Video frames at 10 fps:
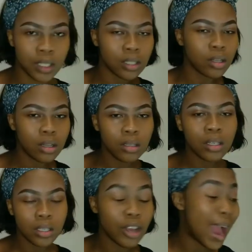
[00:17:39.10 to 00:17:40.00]
so
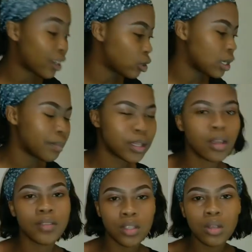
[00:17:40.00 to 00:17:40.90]
you're actually a big
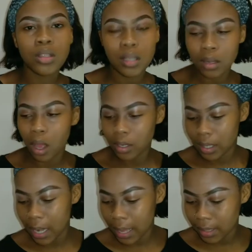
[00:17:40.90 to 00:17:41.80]
softie. So along
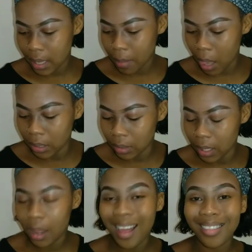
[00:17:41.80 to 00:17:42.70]
the same
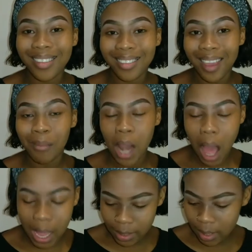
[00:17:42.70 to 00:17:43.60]

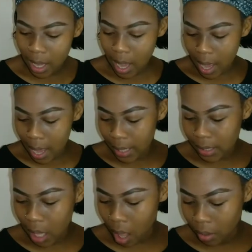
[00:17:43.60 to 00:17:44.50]
lines as
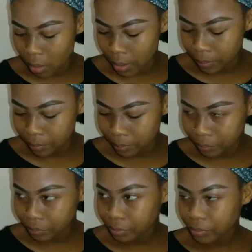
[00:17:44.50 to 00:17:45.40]
the other one.
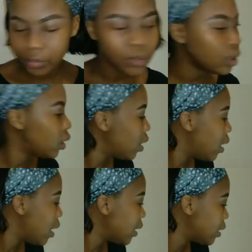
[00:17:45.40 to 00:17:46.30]

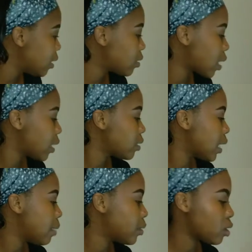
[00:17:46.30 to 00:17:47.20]
And yes, guys,
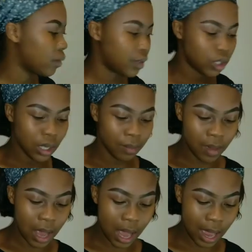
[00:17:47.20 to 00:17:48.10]
I'm a softie, Shem.
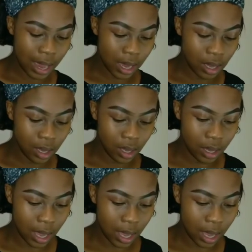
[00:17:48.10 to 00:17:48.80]
I